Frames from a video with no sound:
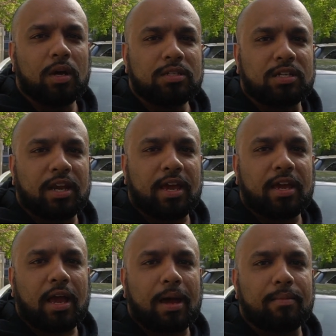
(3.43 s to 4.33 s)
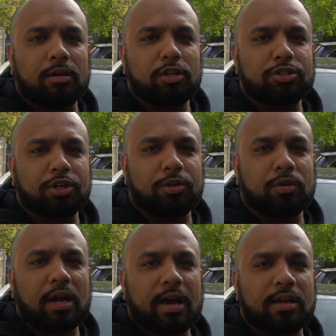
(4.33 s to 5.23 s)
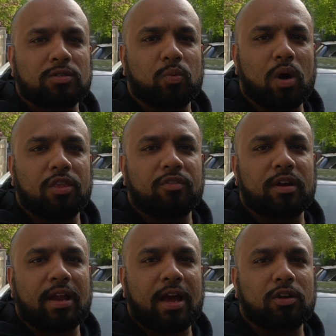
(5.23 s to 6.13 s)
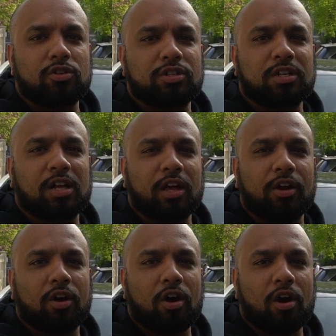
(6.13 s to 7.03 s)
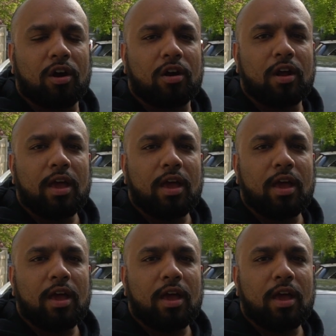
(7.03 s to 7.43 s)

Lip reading: Today I'm going to show you guys whether or not you should clay your car